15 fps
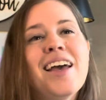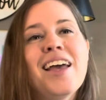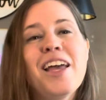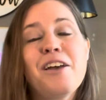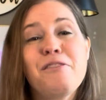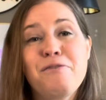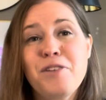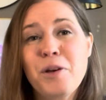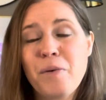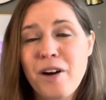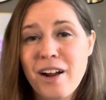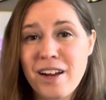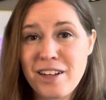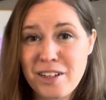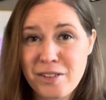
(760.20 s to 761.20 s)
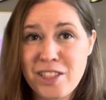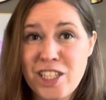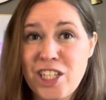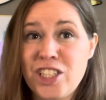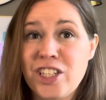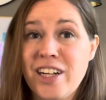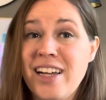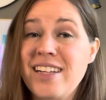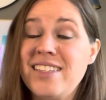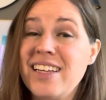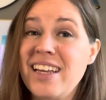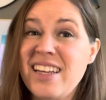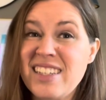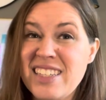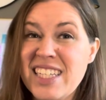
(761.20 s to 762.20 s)
If you are a new teacher, it's
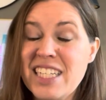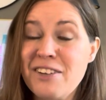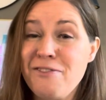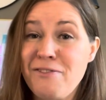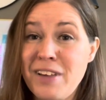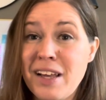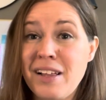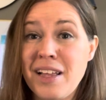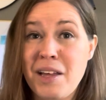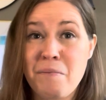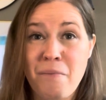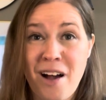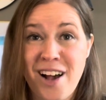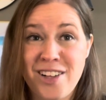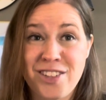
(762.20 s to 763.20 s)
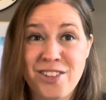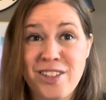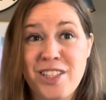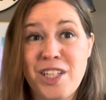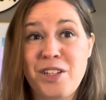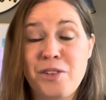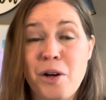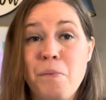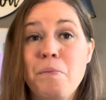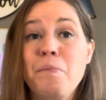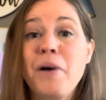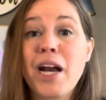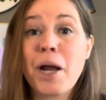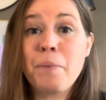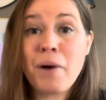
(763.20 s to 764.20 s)
easy to feel imposter syndrome,
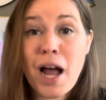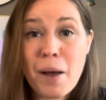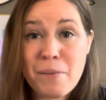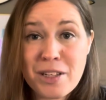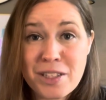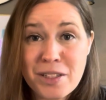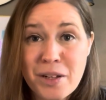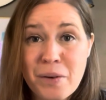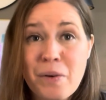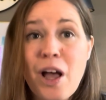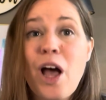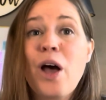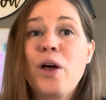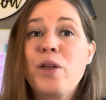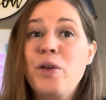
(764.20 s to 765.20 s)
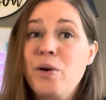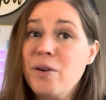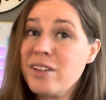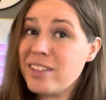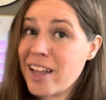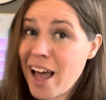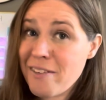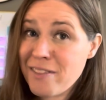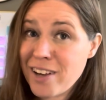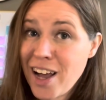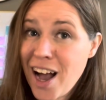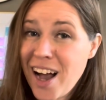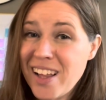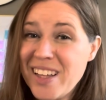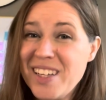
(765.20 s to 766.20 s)
but I promise you, your staff and
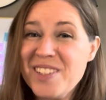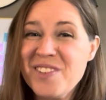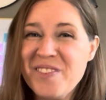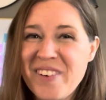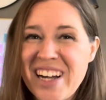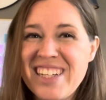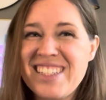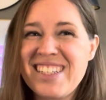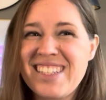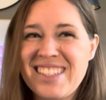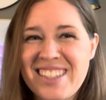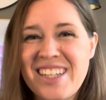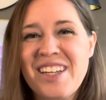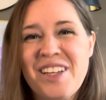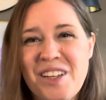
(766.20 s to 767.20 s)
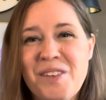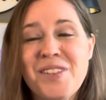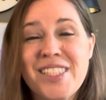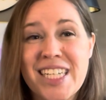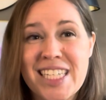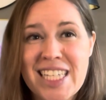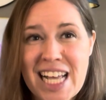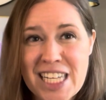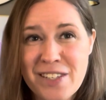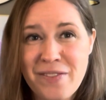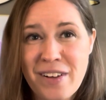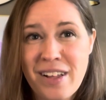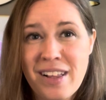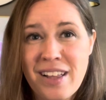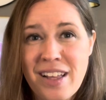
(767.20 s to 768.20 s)
colleagues want to see you
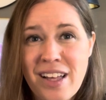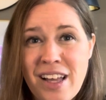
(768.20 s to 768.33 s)
successful.